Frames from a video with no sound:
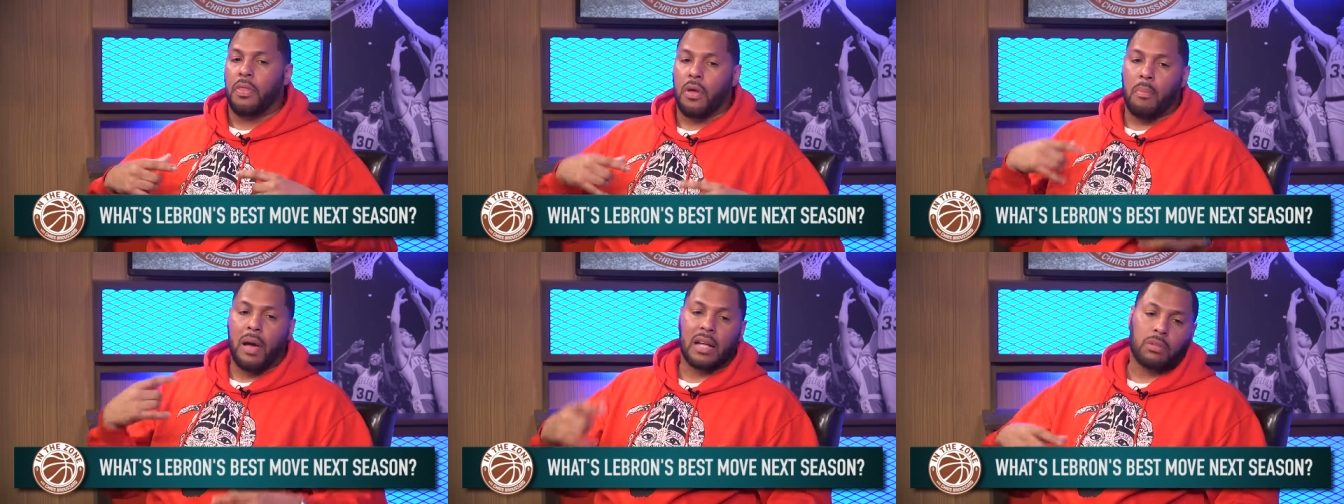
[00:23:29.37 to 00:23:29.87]

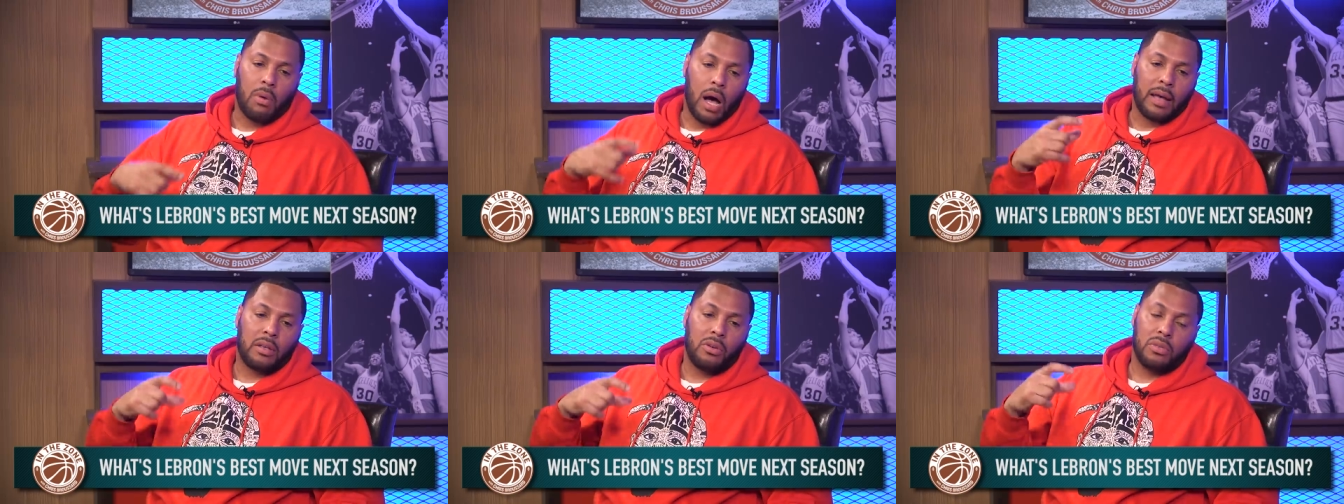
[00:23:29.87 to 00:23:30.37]
their
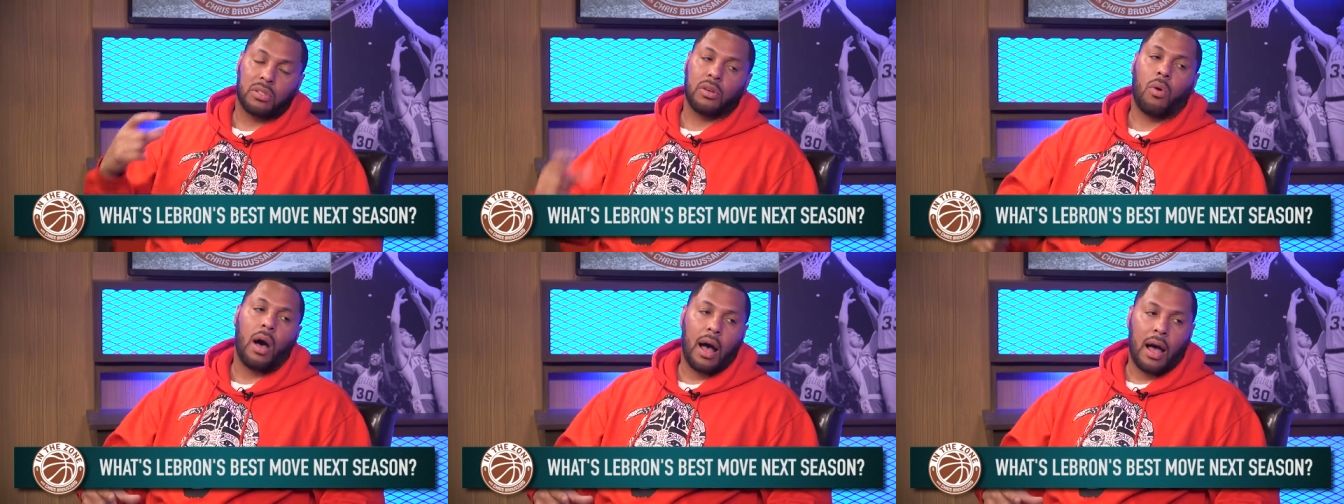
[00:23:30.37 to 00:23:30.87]
basketball IQ is
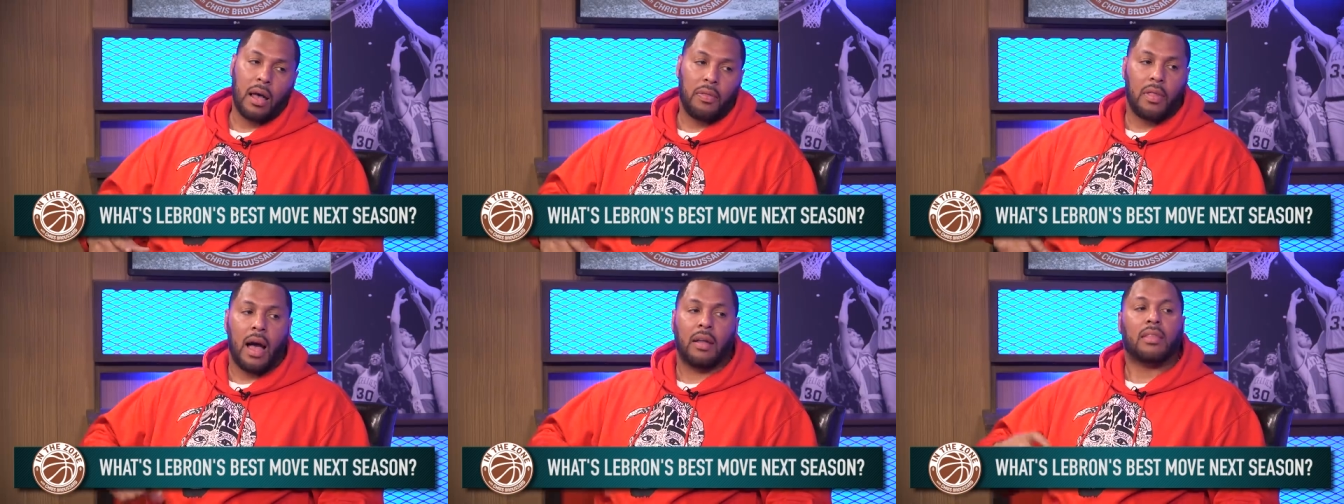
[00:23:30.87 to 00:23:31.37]
so high,
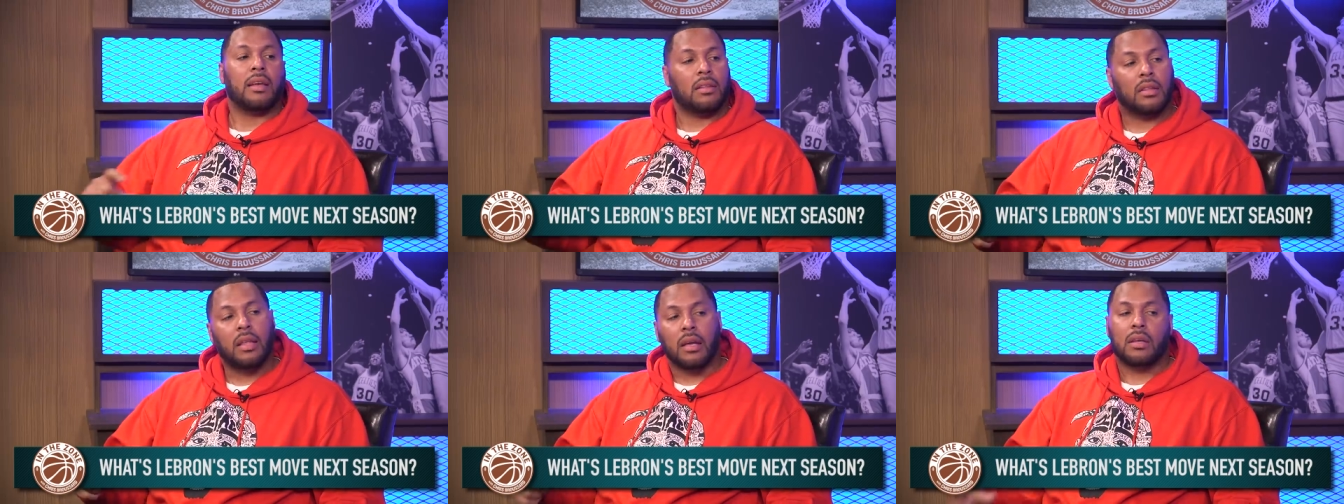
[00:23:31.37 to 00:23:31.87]
I think
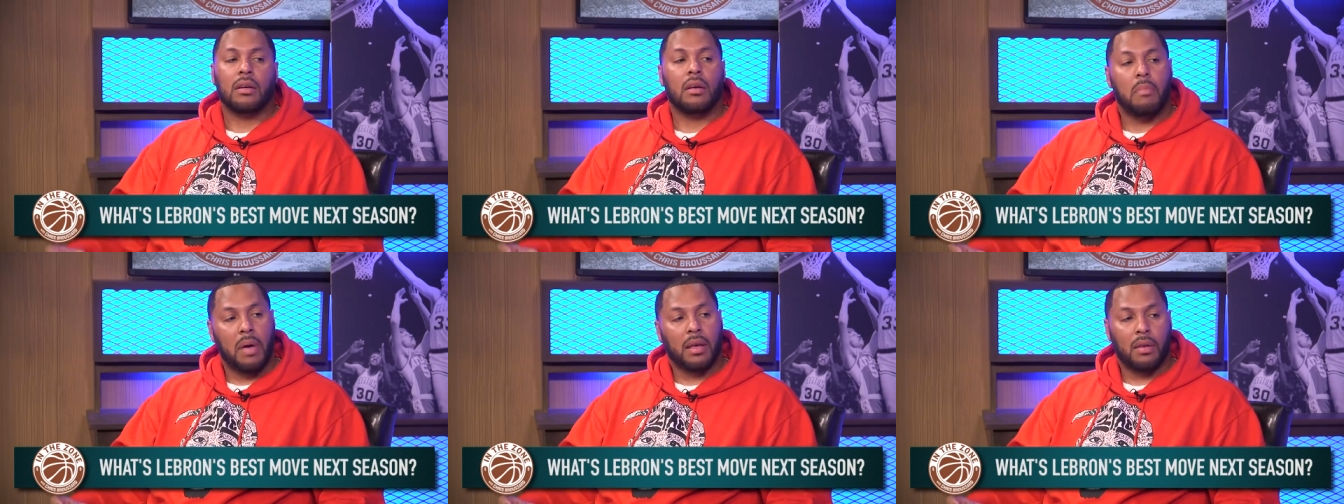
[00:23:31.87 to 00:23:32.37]
that they
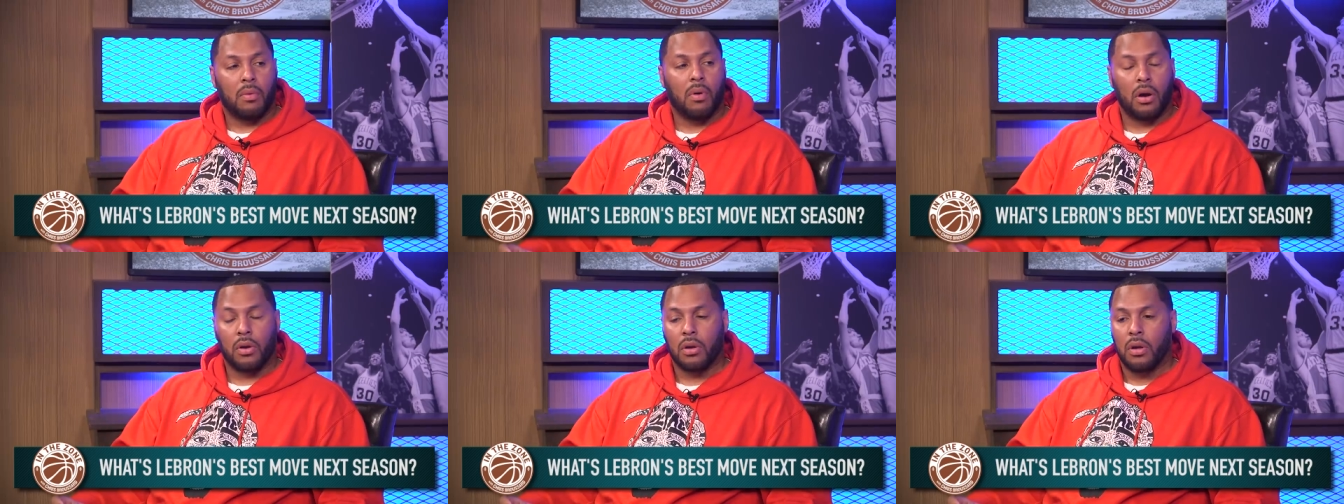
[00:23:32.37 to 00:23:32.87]
could make it
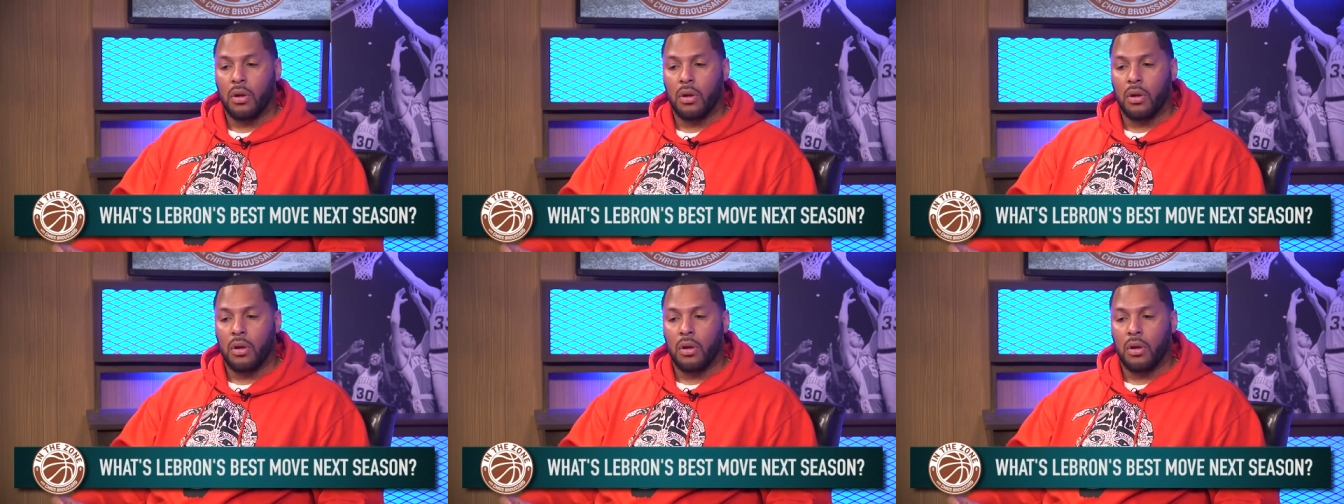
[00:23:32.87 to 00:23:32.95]
work.